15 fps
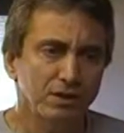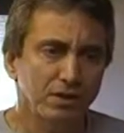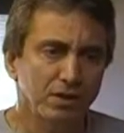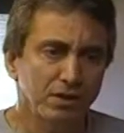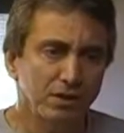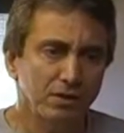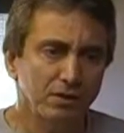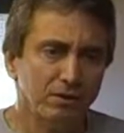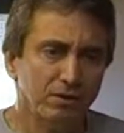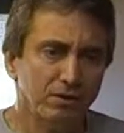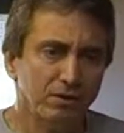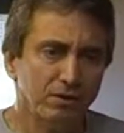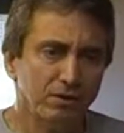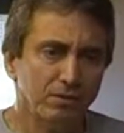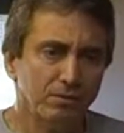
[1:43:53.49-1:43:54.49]
uh,
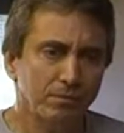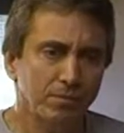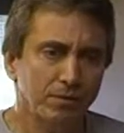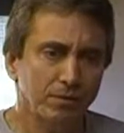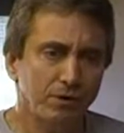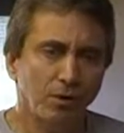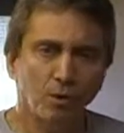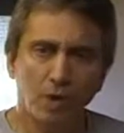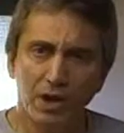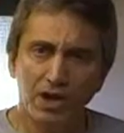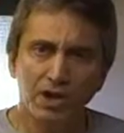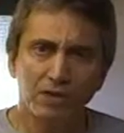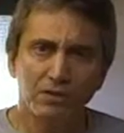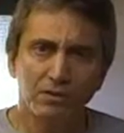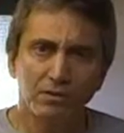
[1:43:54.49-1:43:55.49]
uh, uh,
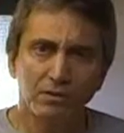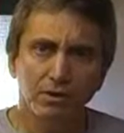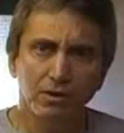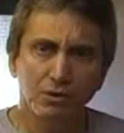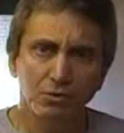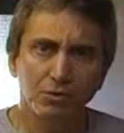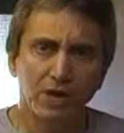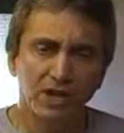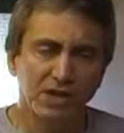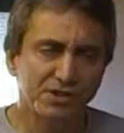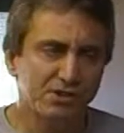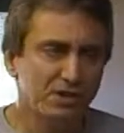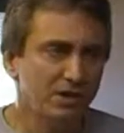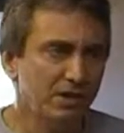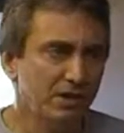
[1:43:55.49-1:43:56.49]
awaiting a new
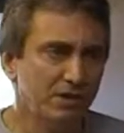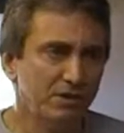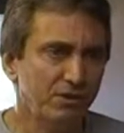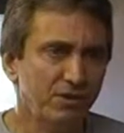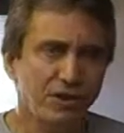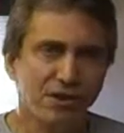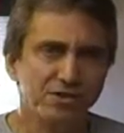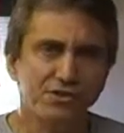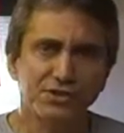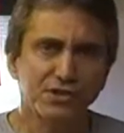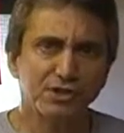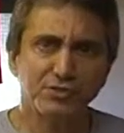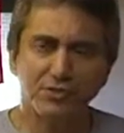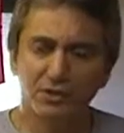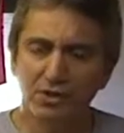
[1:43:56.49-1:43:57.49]
casket, and they're not
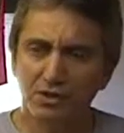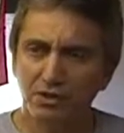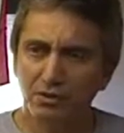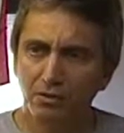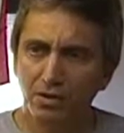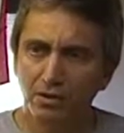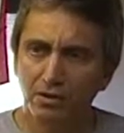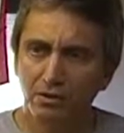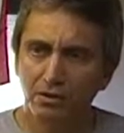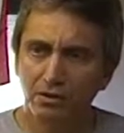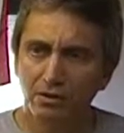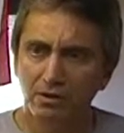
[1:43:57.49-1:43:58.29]
six feet on ground.